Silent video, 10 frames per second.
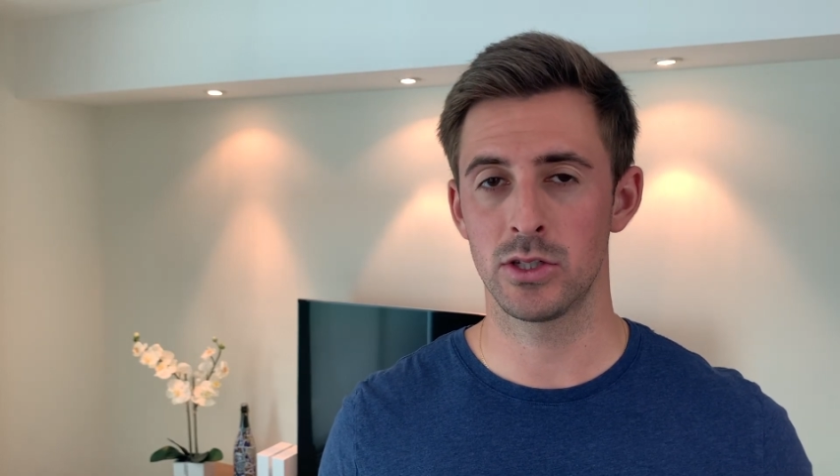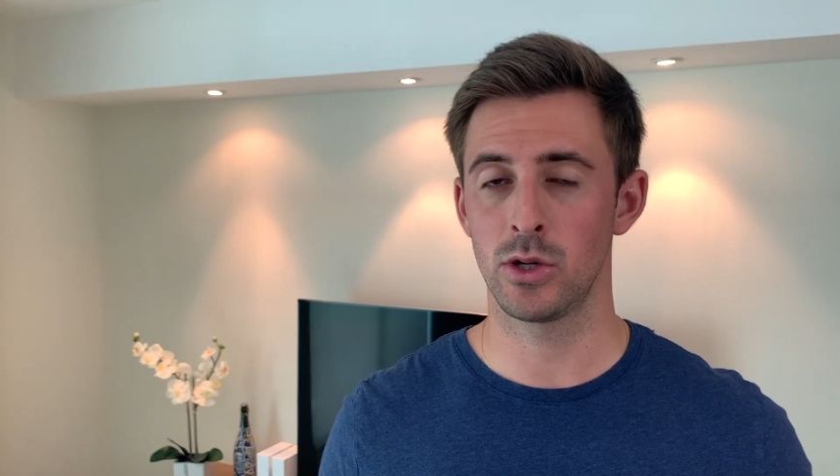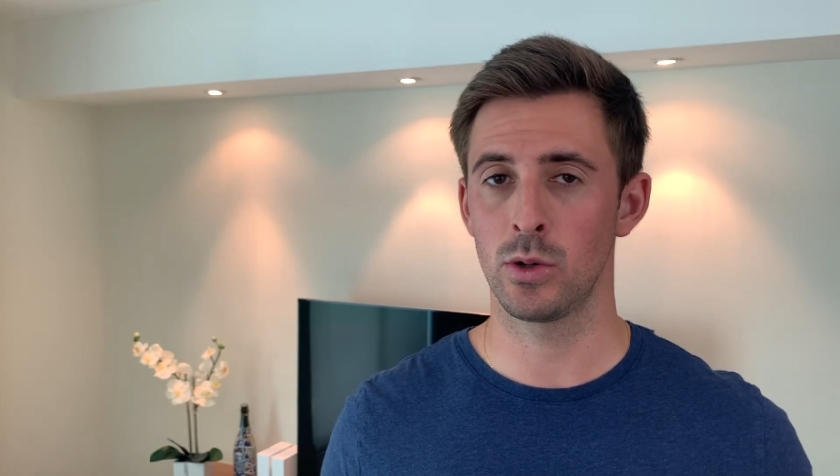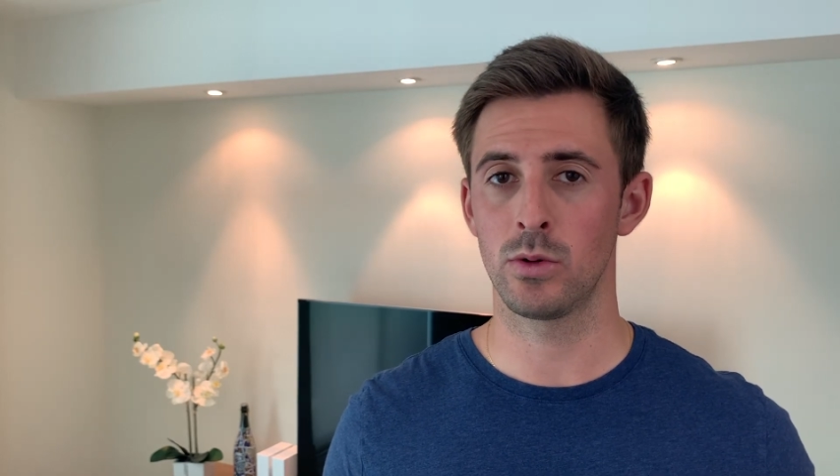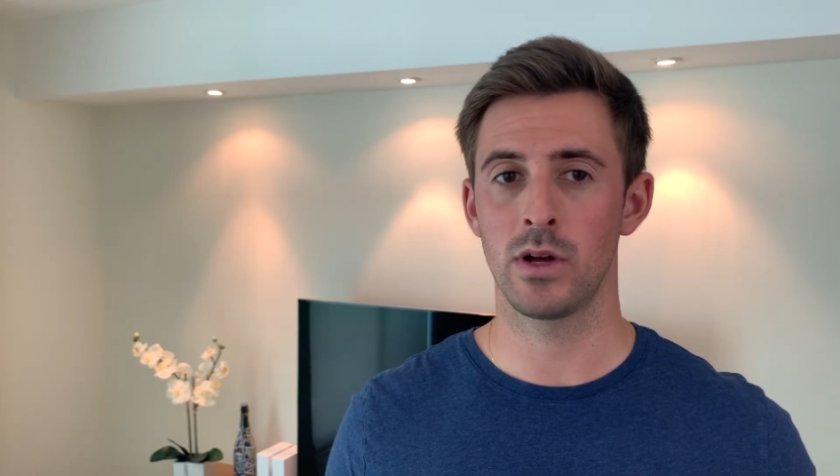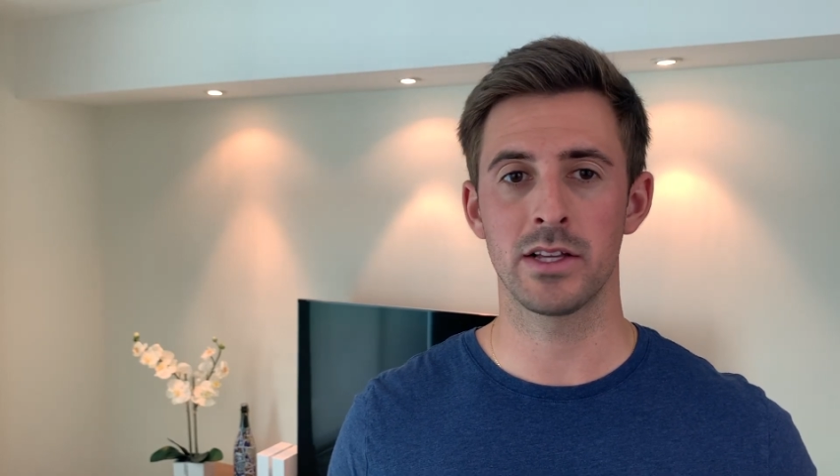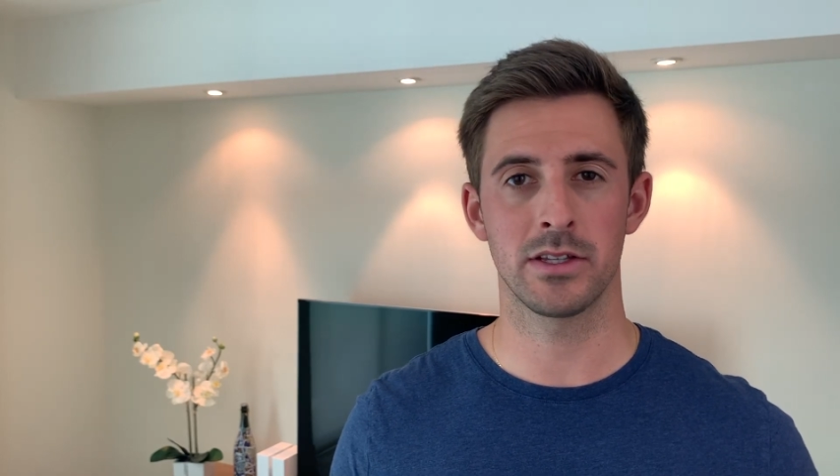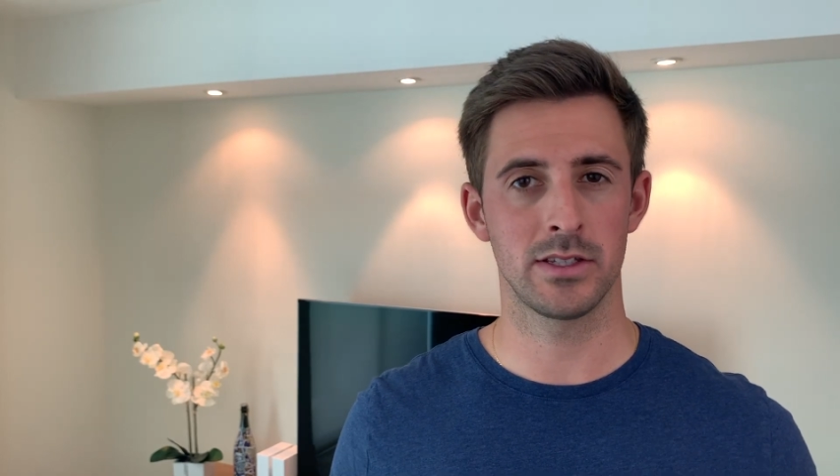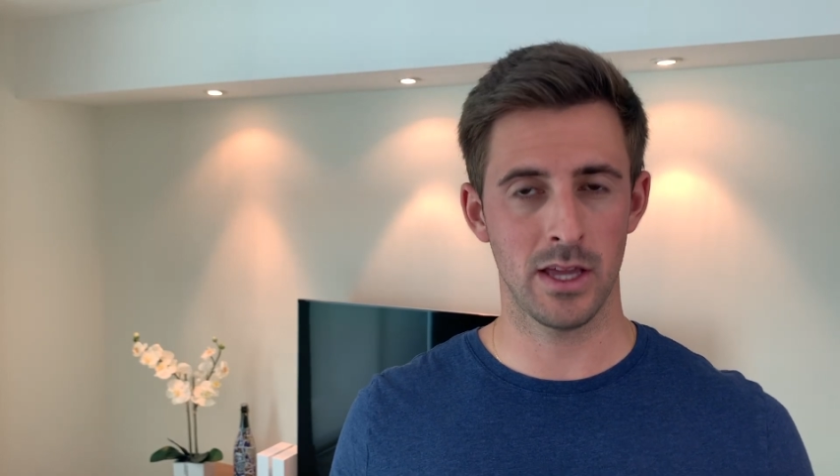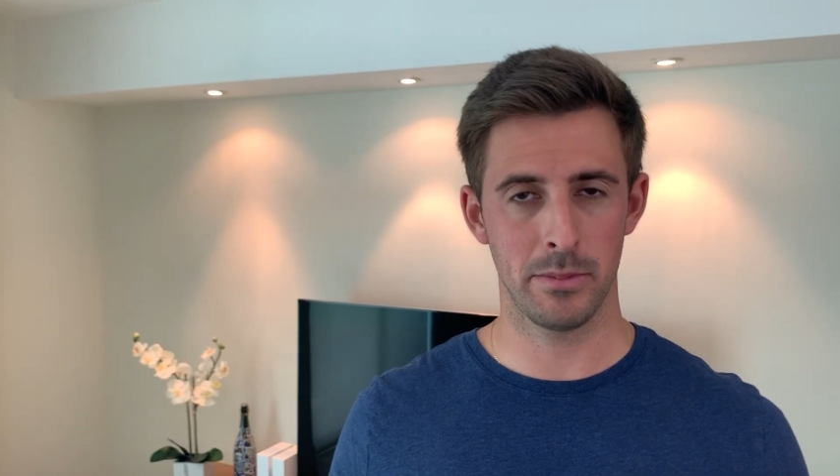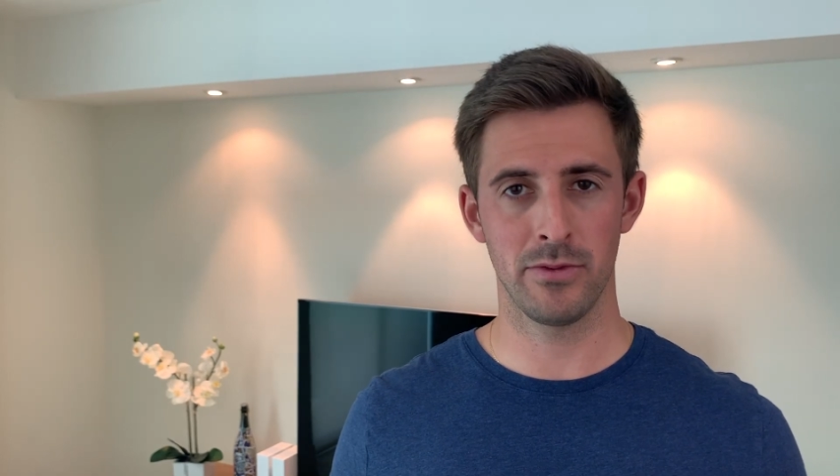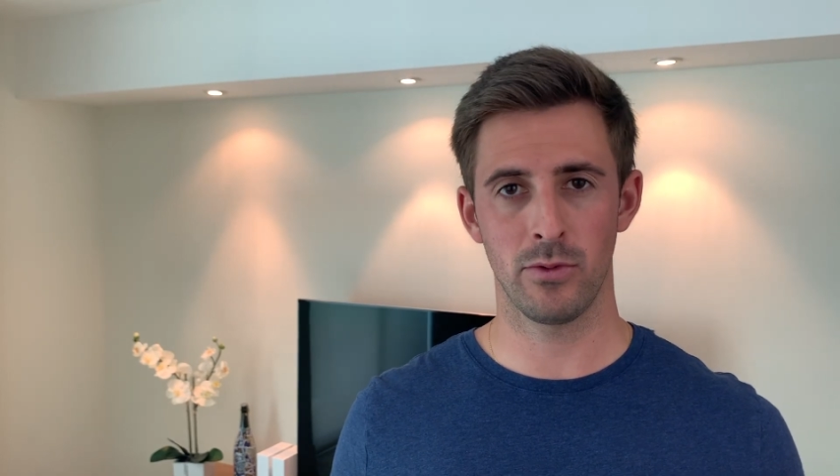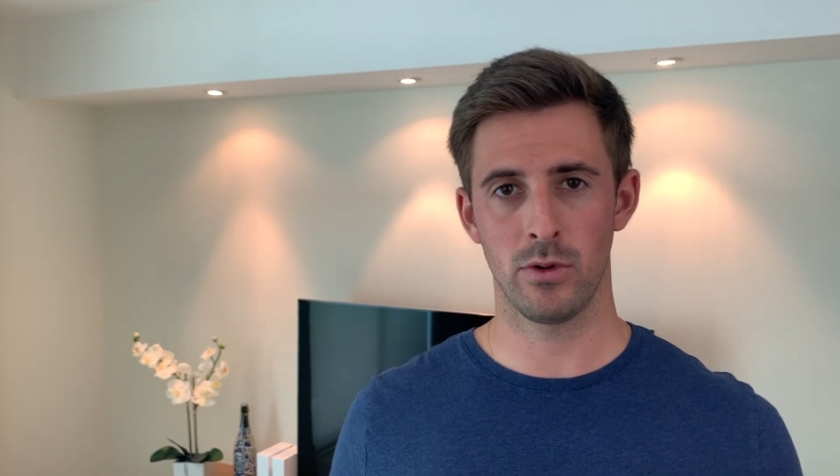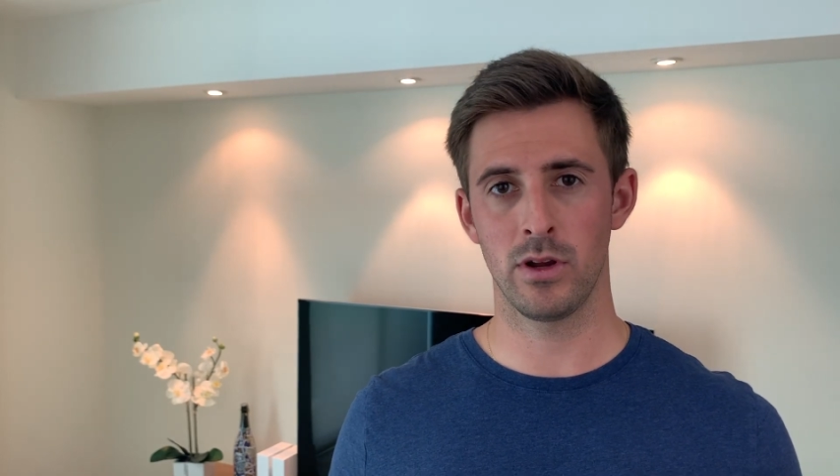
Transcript: So as I said before,